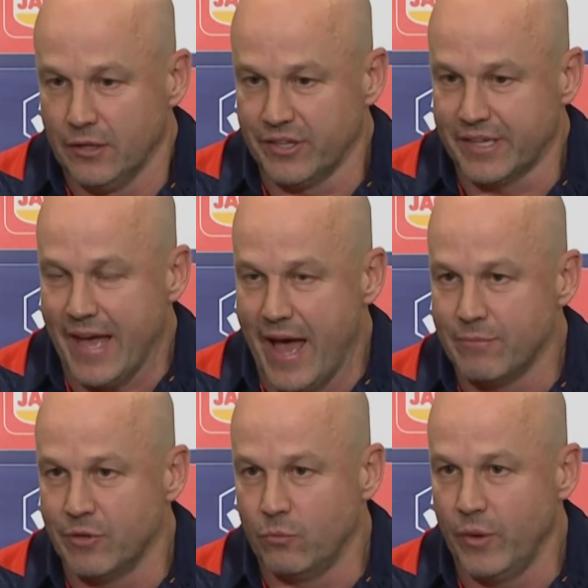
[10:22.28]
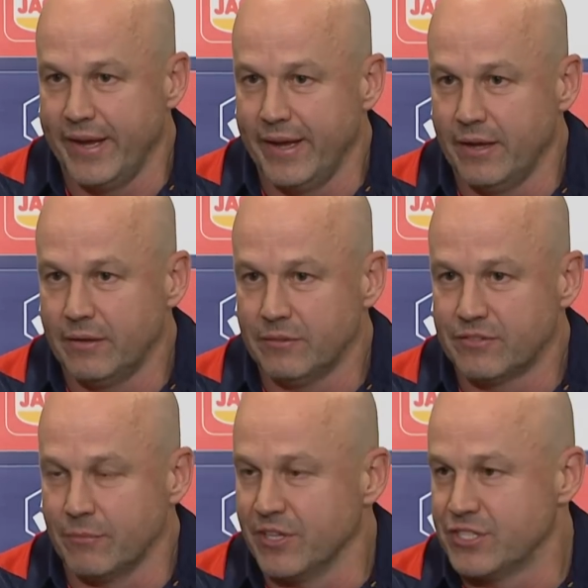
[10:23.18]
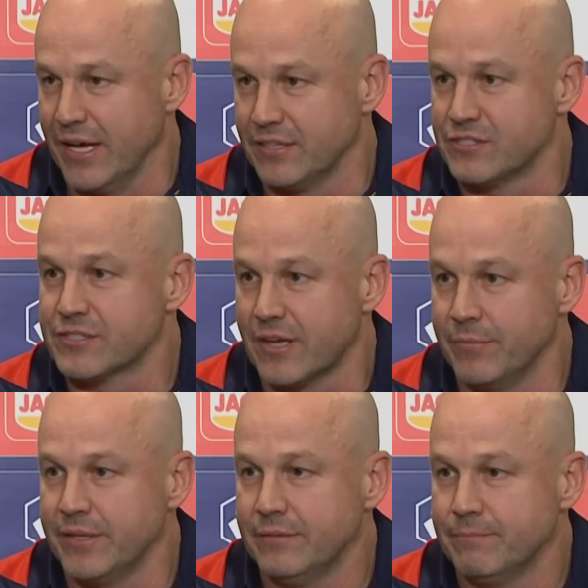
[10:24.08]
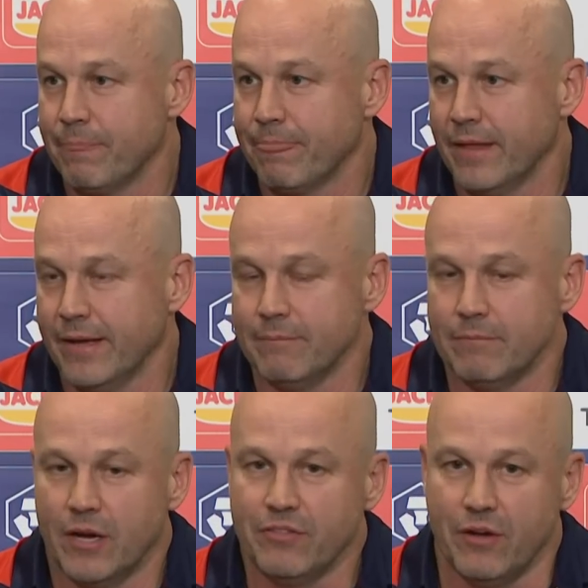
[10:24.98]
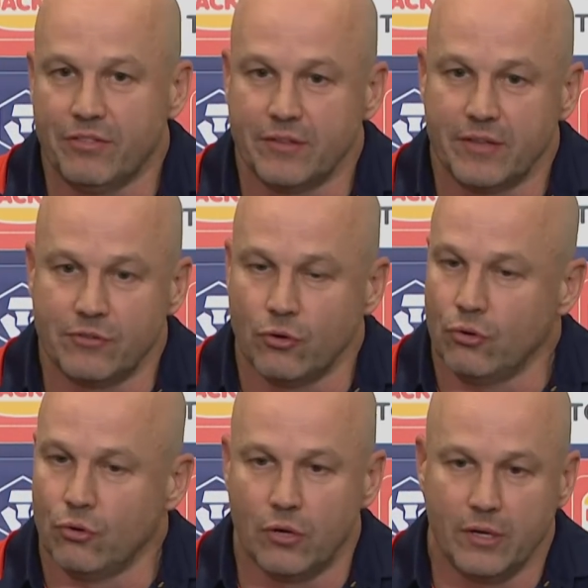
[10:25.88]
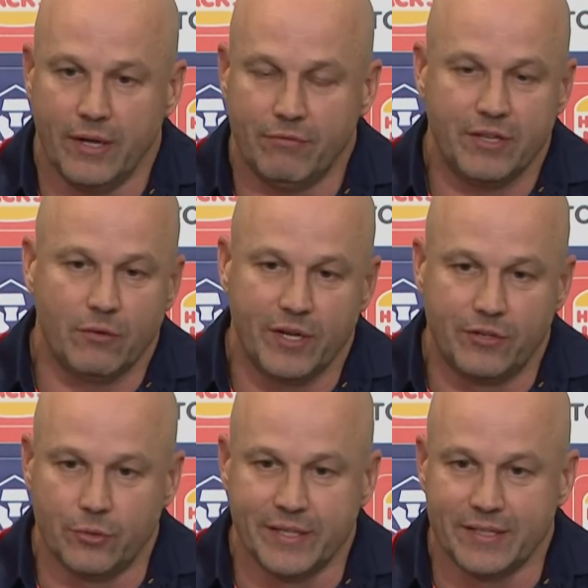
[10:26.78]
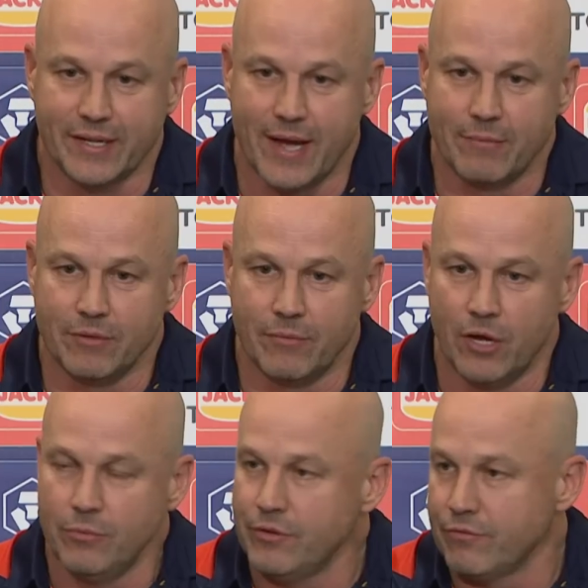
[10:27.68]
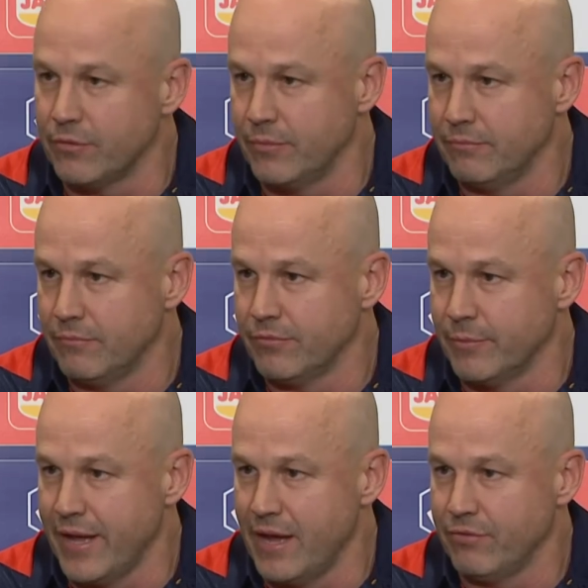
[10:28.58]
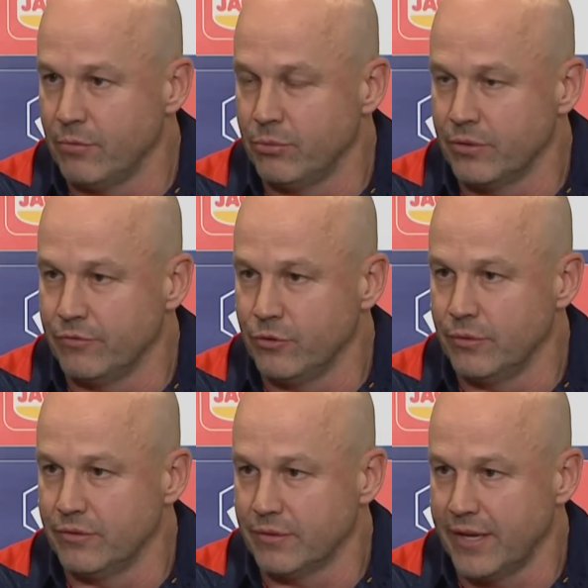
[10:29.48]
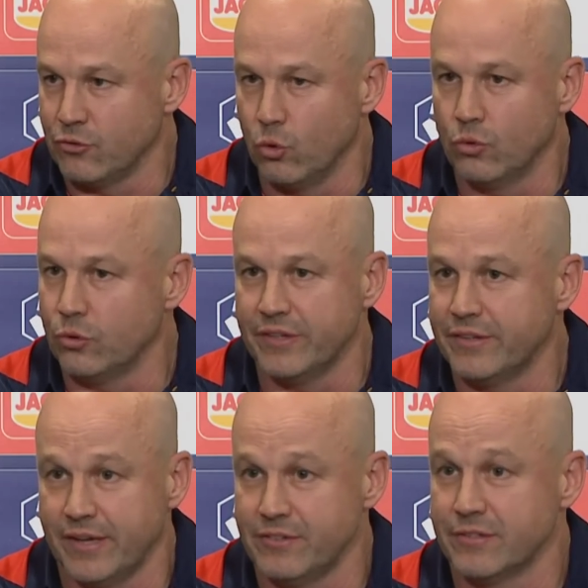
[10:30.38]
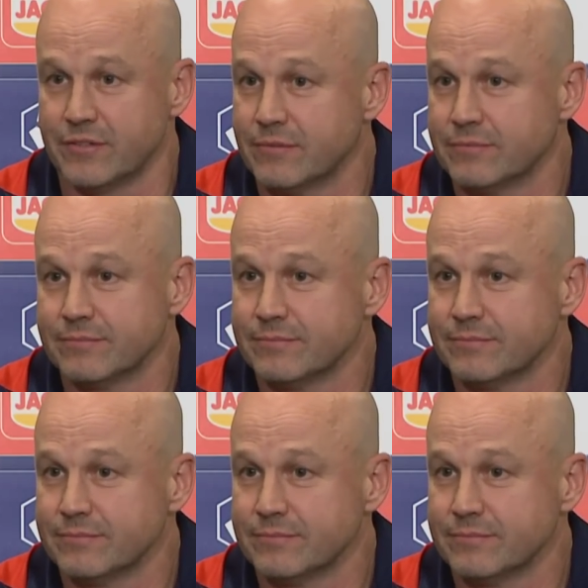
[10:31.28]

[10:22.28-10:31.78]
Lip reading: of the game and where some of the challenges come in. I think there's everything we're doing in the game at the moment from an AFL point of view has all good intentions.